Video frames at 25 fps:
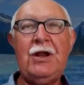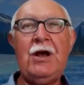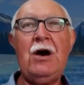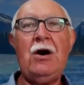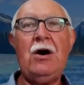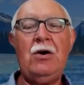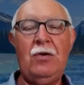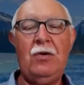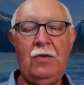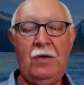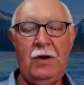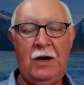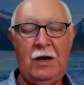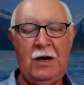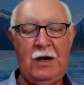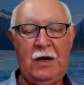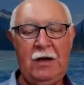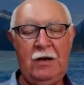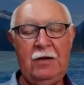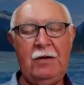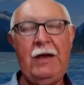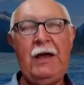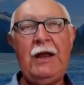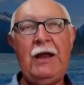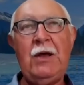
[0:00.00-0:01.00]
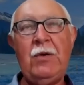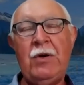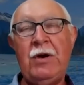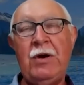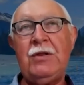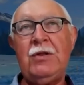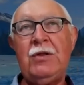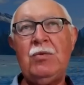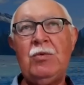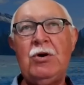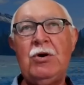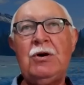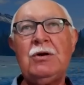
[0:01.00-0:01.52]
know, uh, anywhere
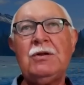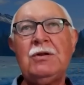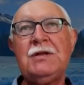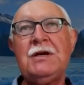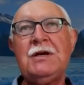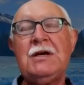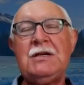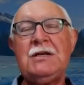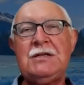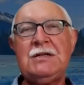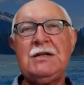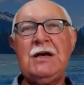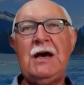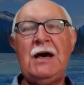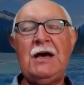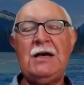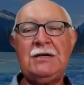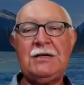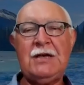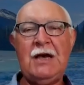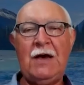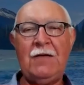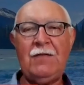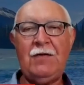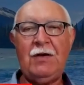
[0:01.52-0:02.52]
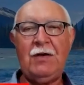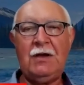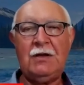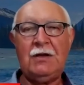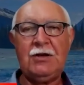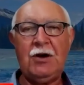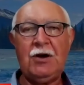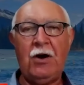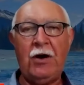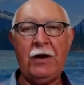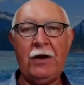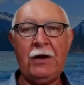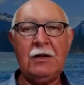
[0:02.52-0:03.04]
in the world these days, having
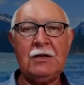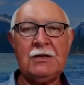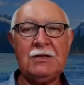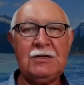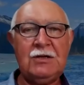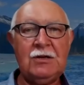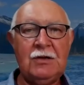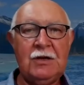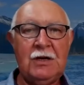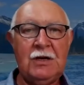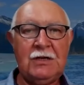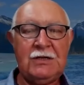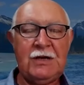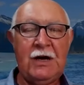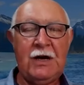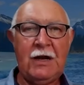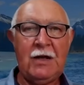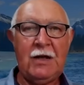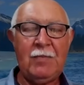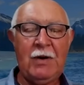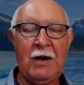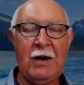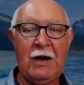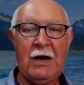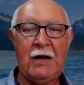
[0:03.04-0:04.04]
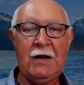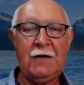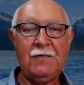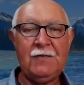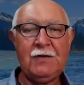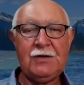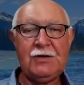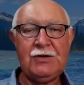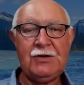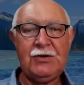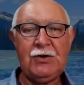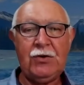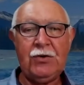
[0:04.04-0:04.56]
title is, is only part of
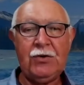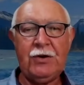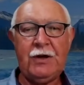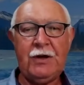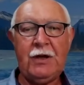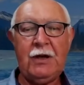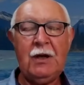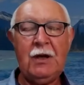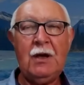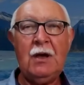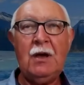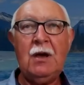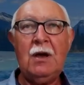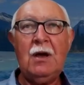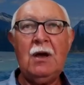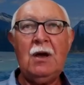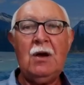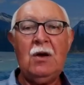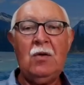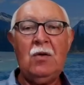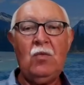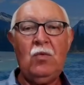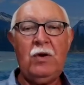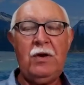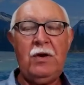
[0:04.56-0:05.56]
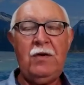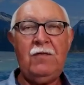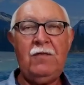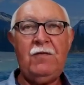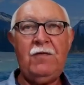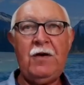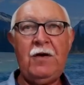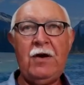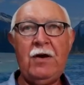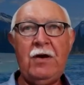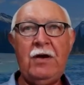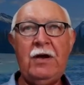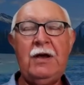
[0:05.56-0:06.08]
the story. We're
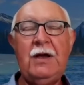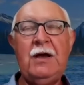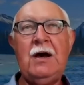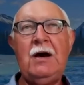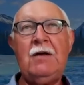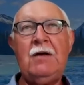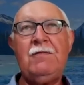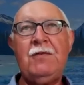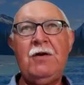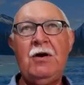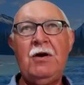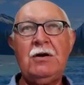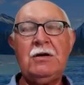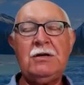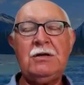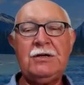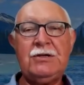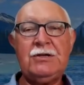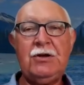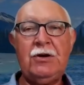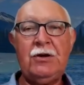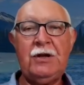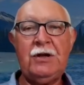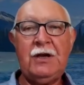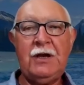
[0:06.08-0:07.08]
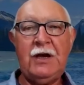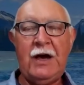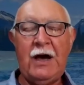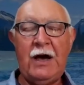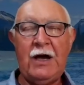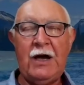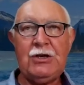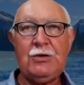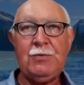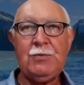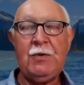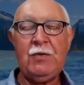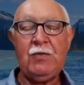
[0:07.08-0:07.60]
very uh, focused on
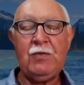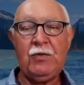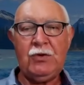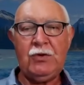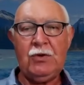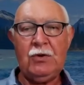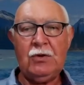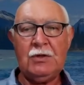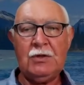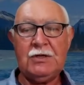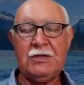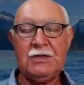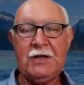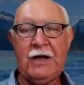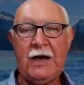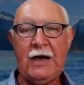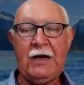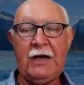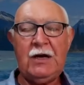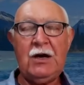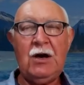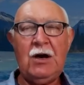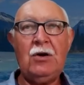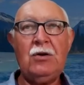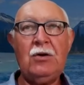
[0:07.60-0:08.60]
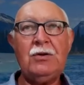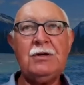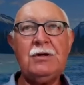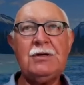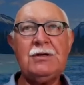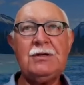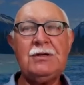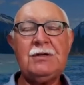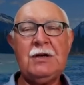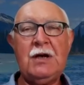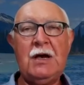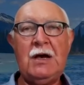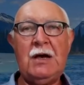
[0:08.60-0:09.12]
engagement with all the
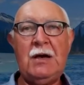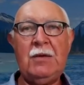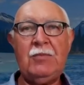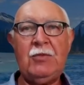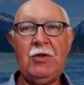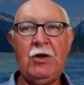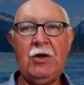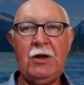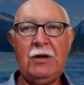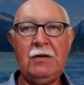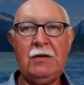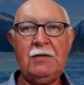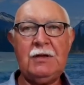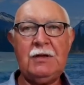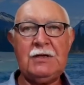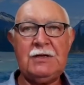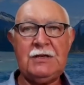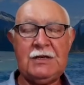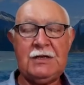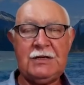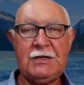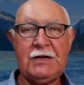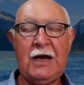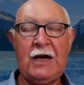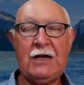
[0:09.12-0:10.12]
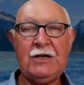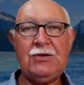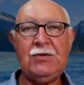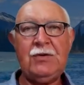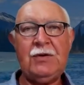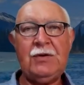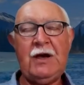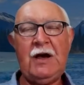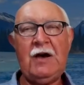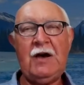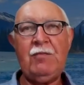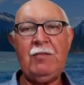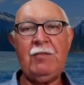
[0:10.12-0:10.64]
stakeholders, um, not the
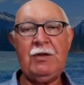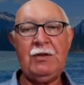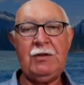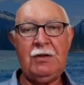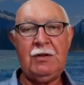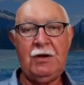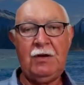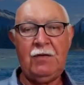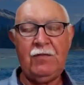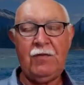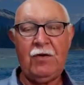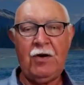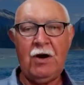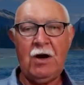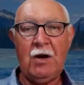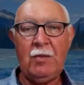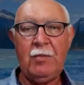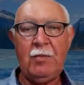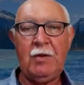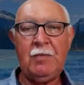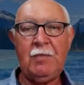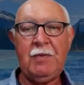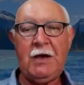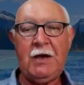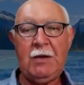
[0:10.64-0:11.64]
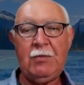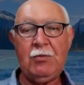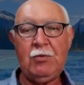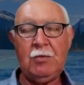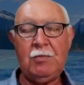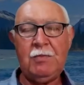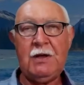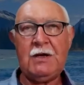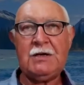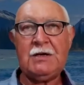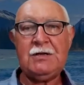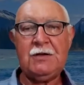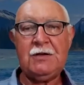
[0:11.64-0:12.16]
Saskatchewan government, the environment people,
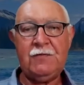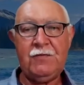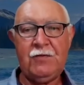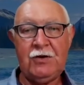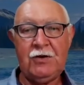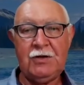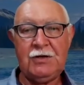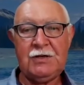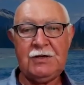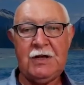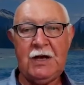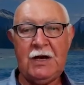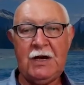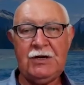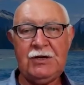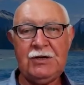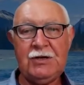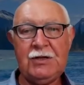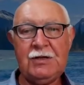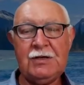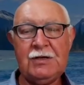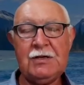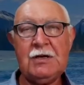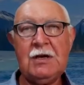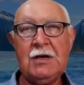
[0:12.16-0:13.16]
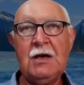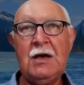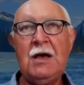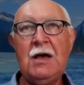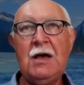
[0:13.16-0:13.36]
plus the First Nations.